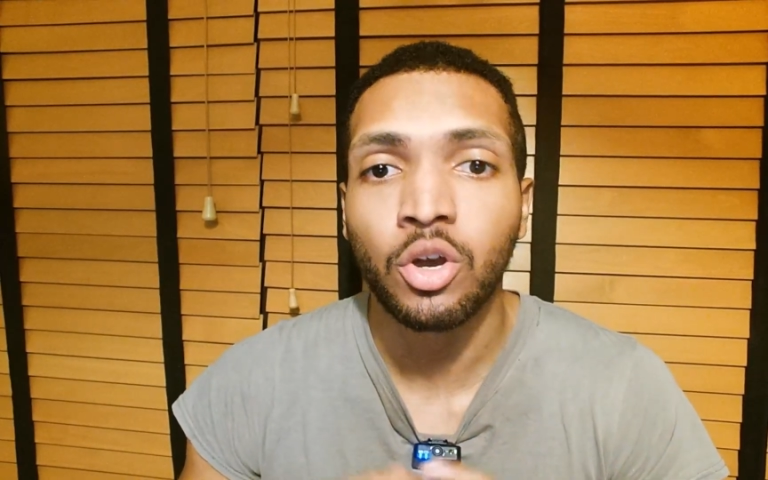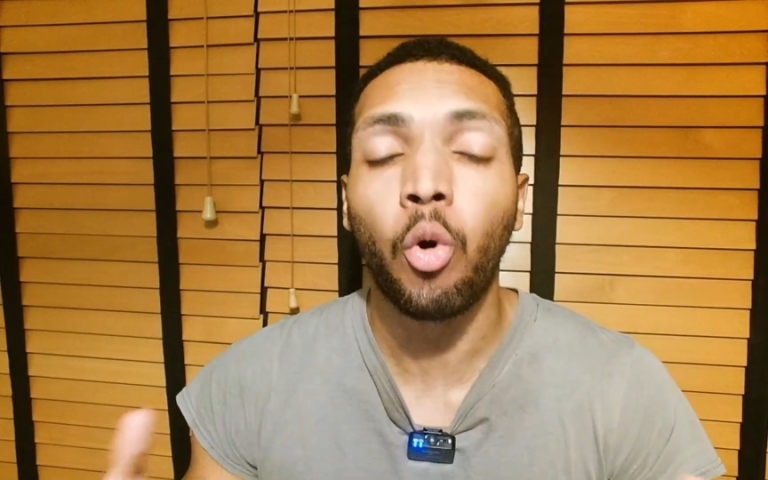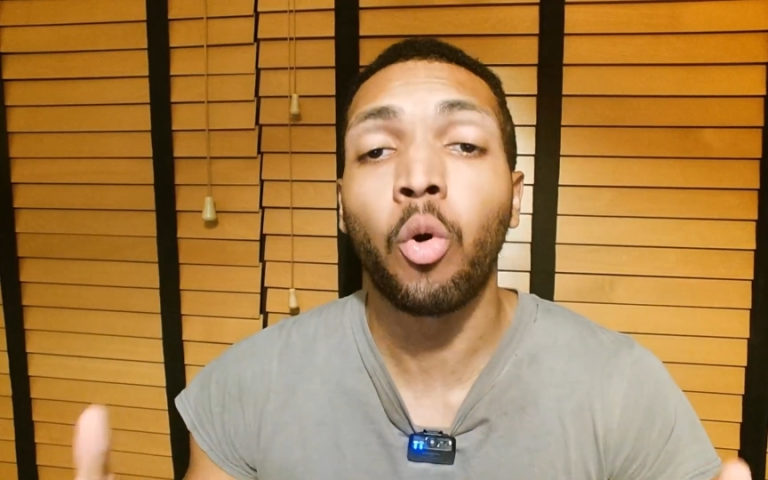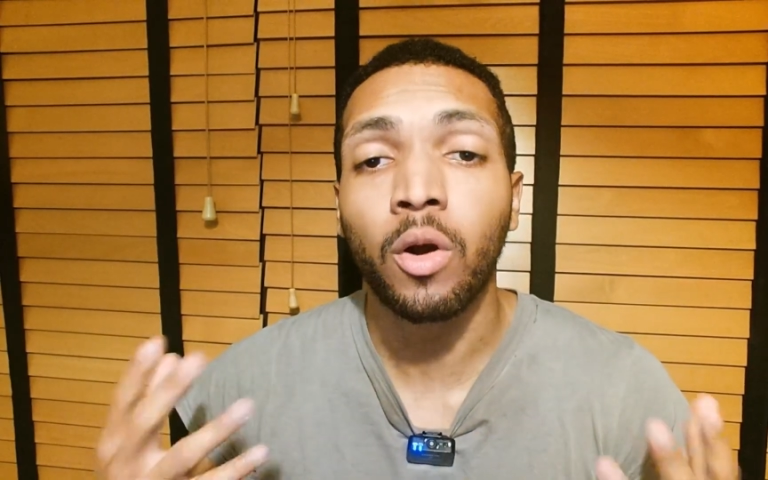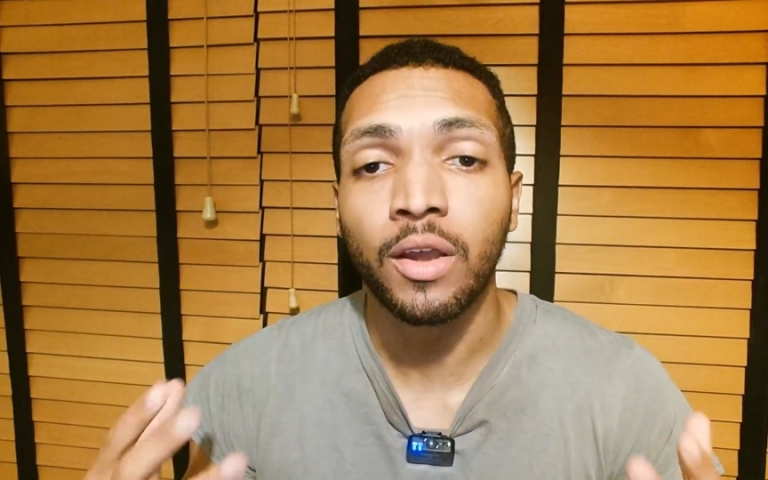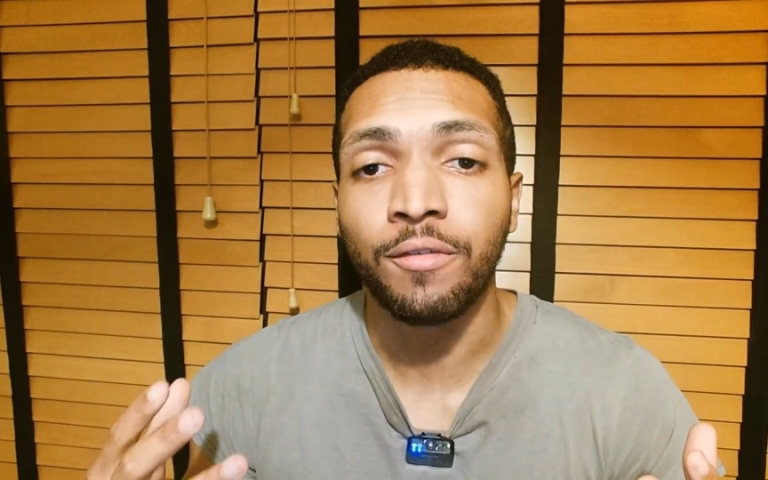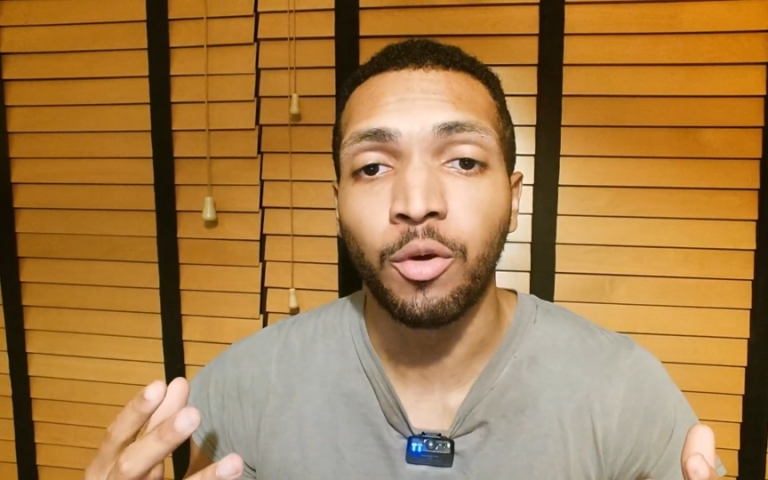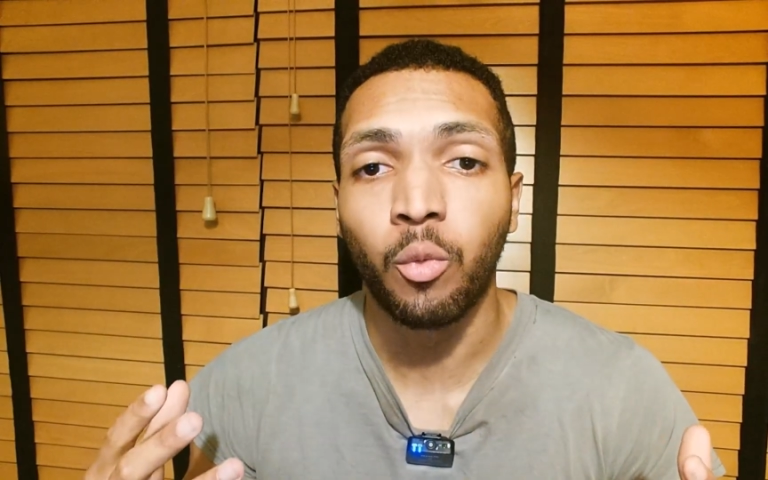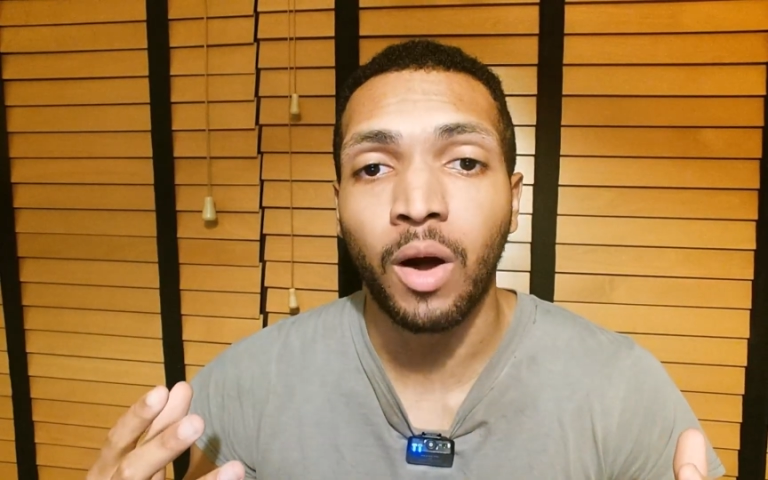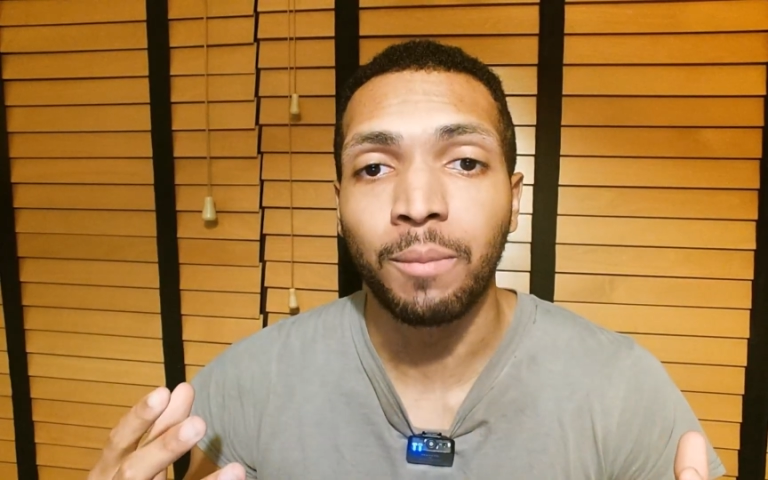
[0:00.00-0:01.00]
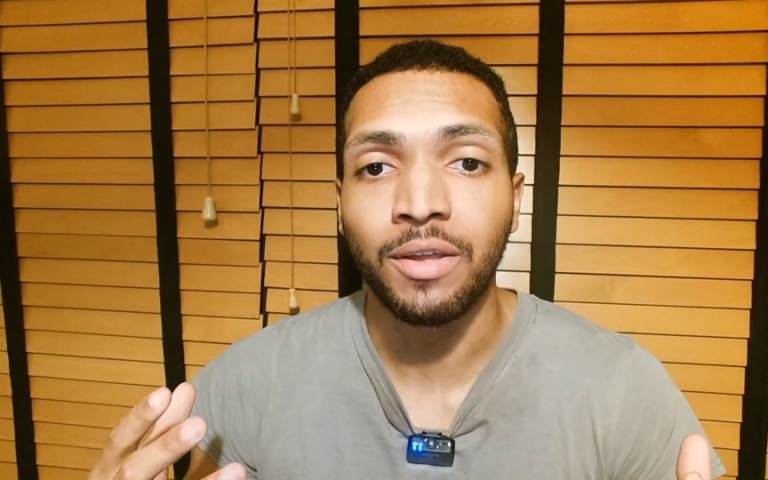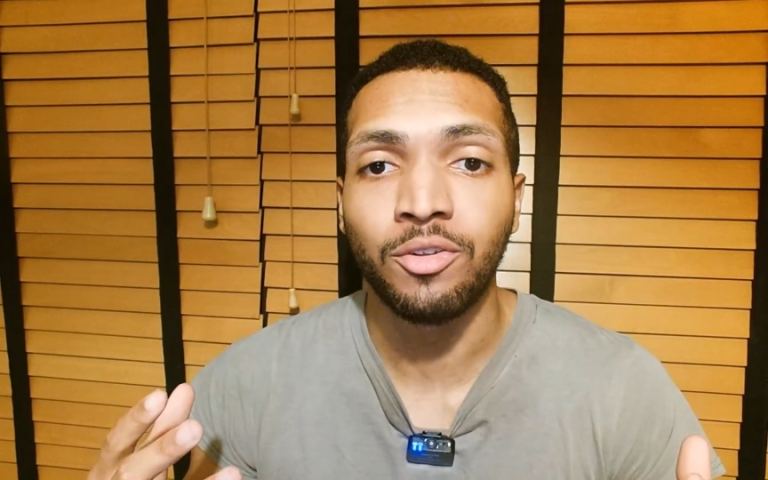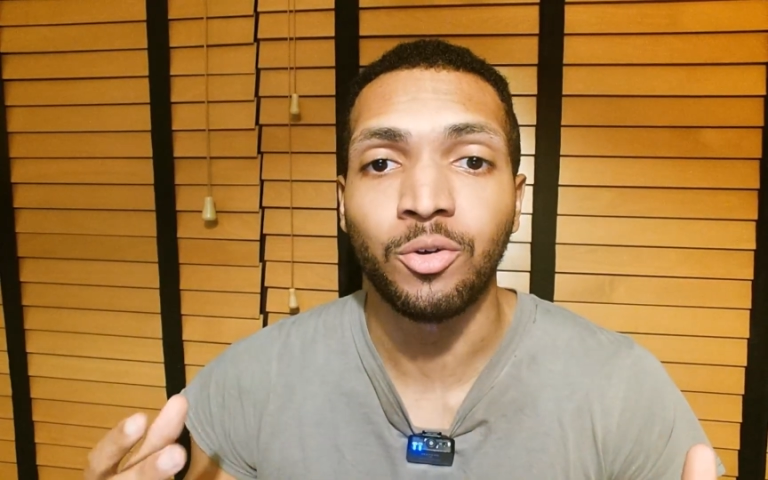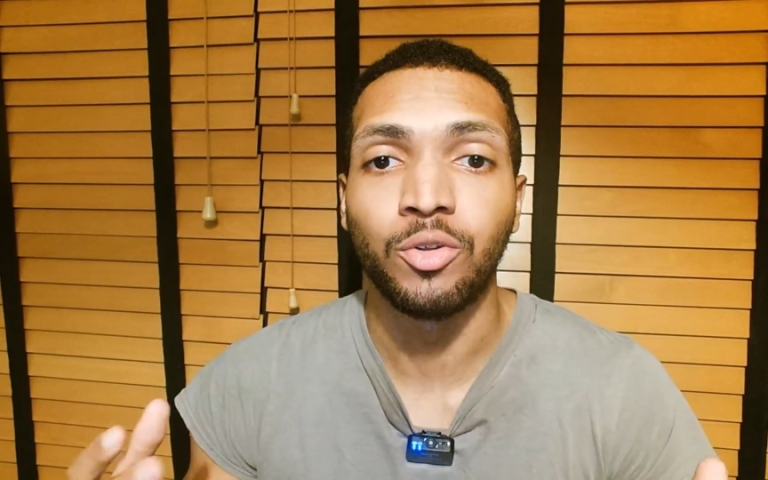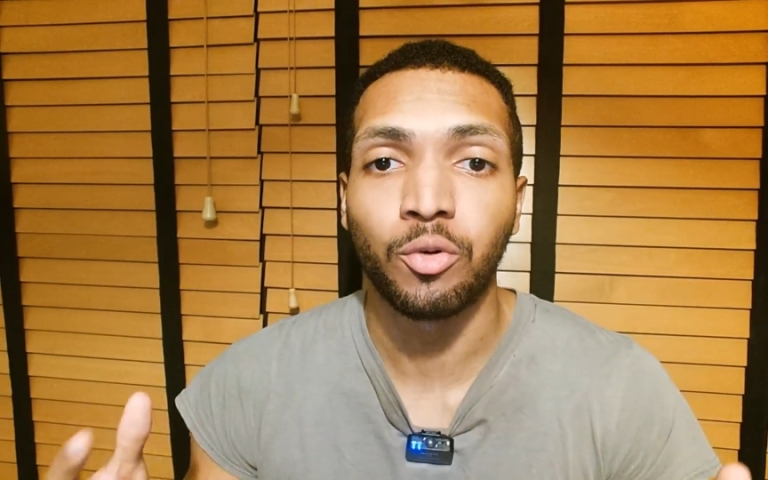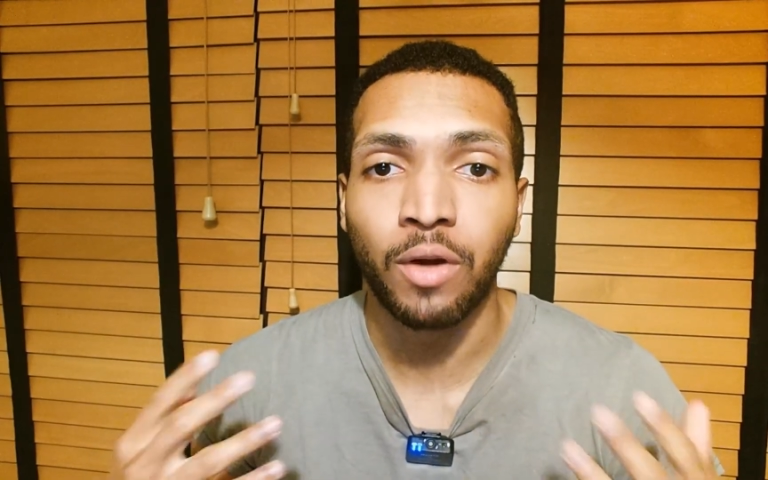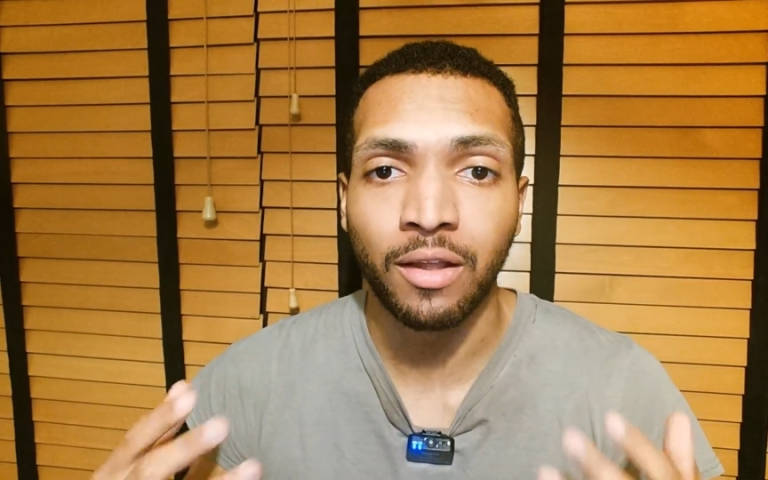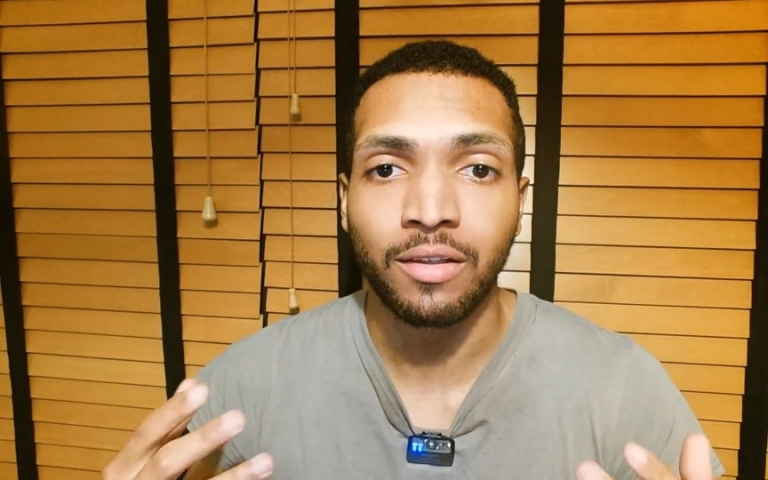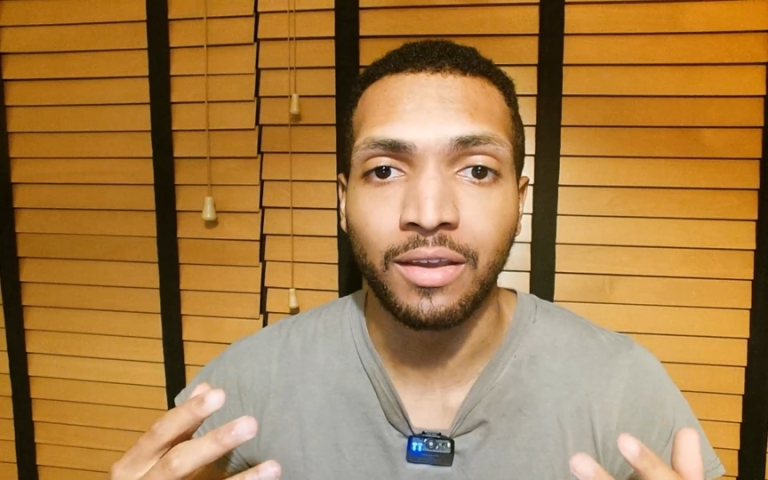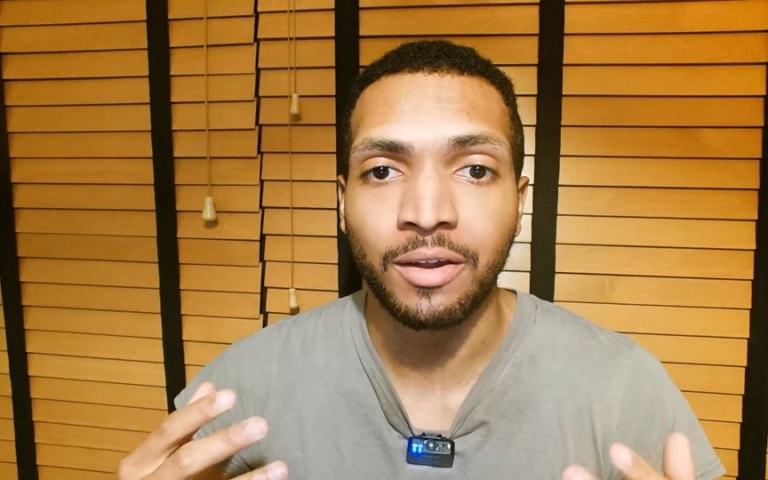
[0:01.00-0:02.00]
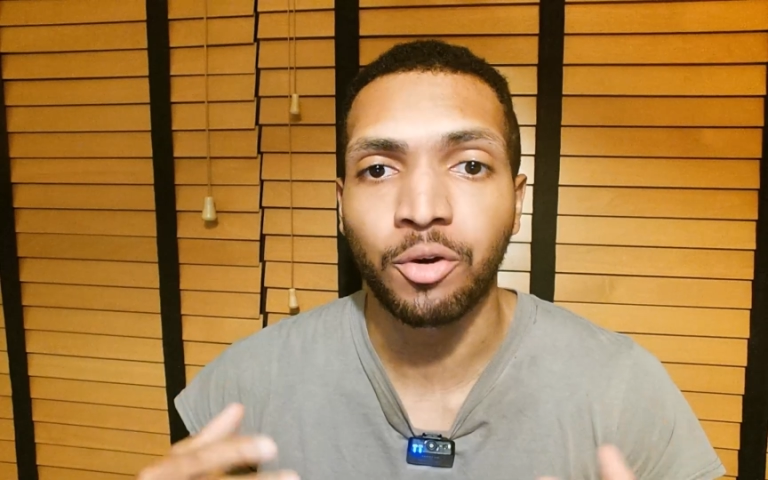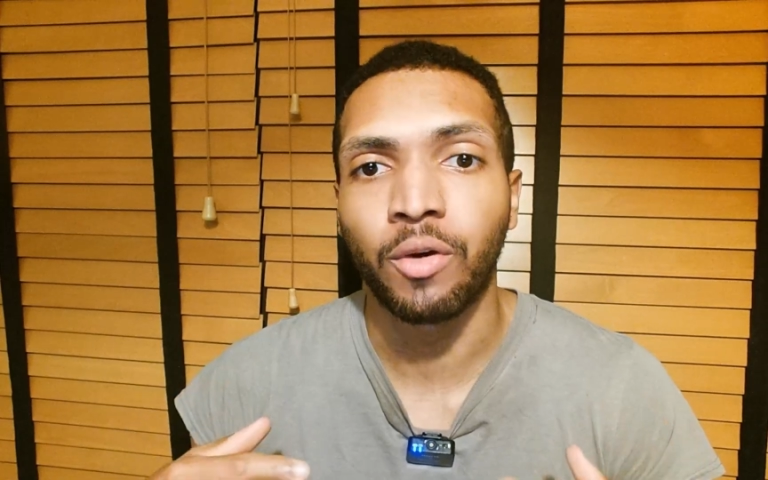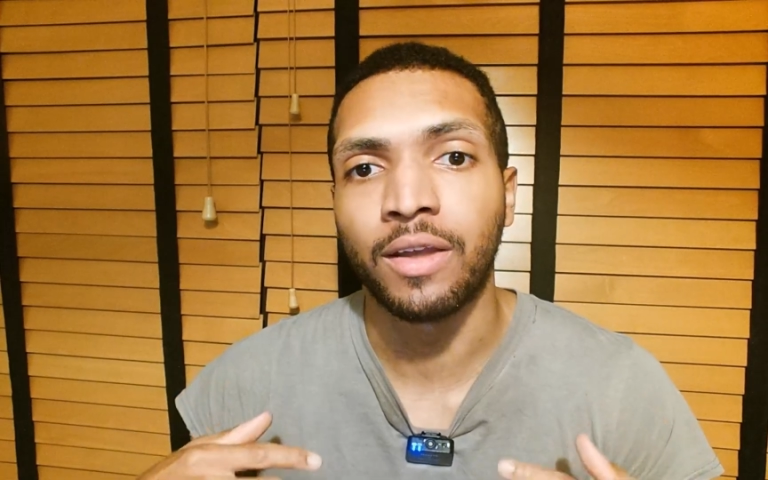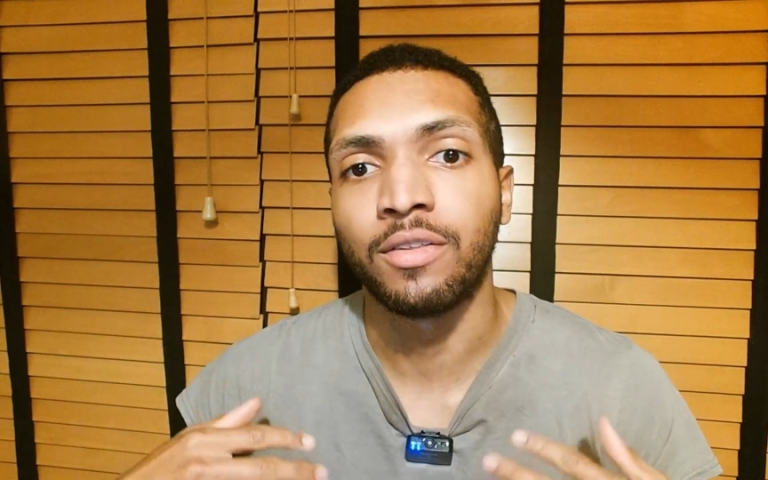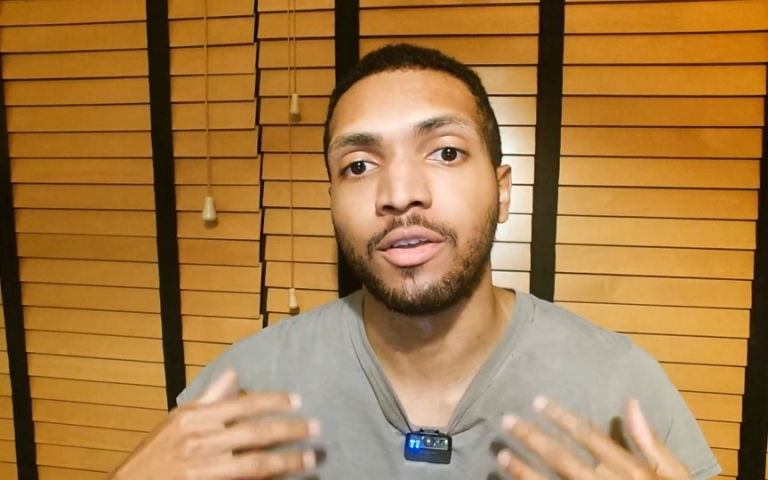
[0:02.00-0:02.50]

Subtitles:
or if you want me to directly integrate